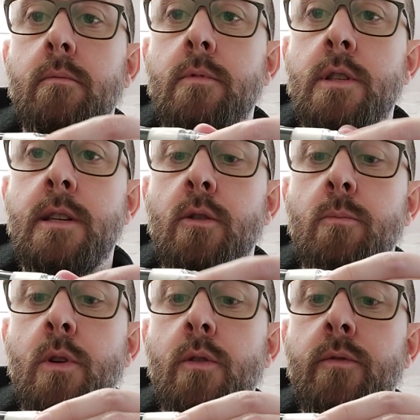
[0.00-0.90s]
still
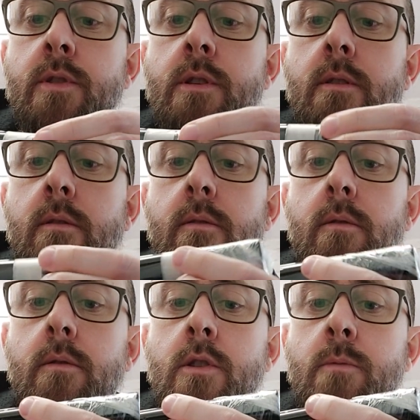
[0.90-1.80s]
moves
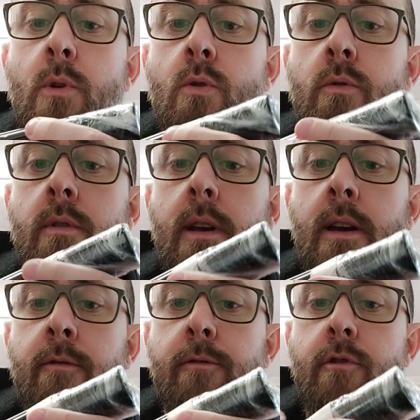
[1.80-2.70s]
smooth
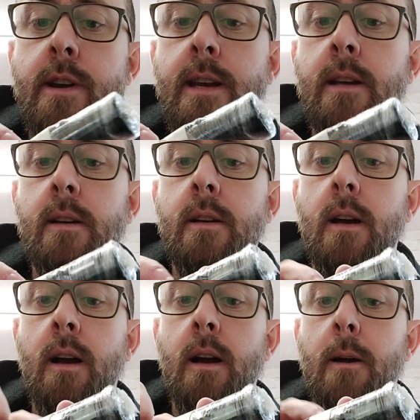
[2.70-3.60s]
and free
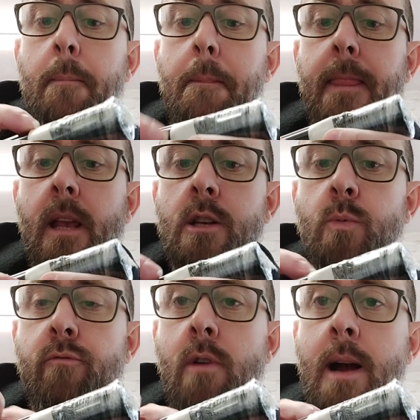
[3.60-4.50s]
because
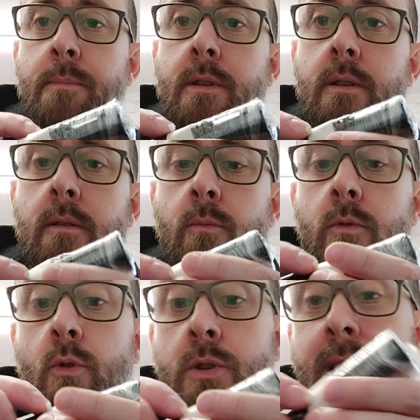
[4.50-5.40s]
we've wrapped
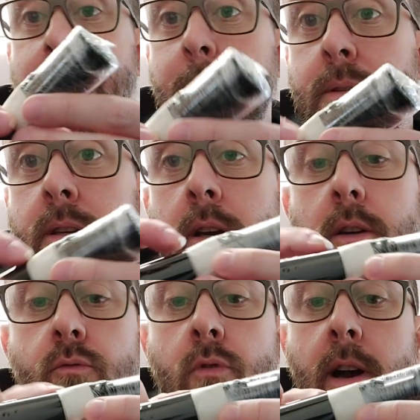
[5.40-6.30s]
or taped
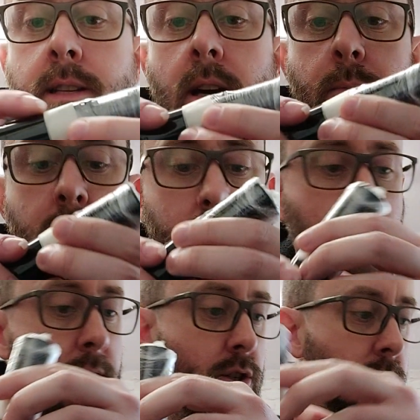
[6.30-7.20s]
right up to the
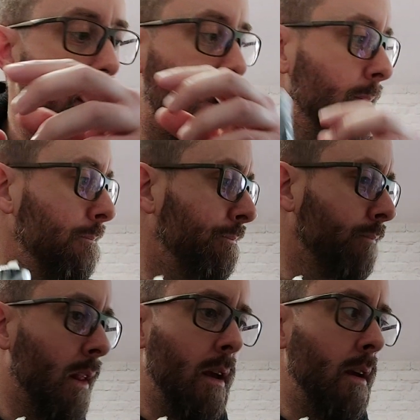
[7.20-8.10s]
edge of that.
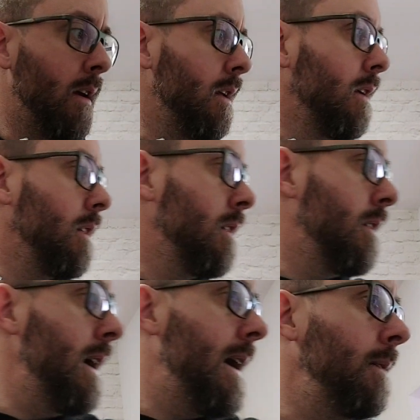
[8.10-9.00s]

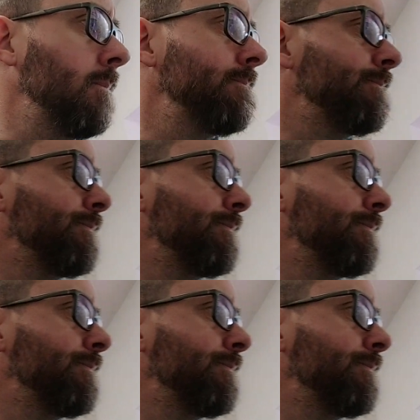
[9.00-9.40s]
Then